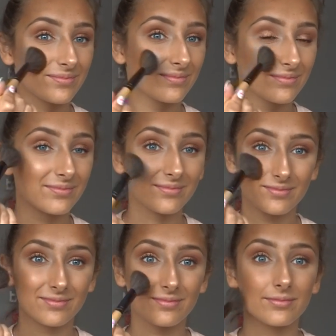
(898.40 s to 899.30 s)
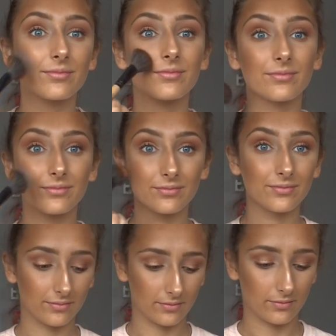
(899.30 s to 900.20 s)

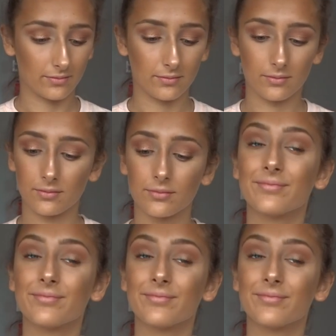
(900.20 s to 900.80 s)
[no speech]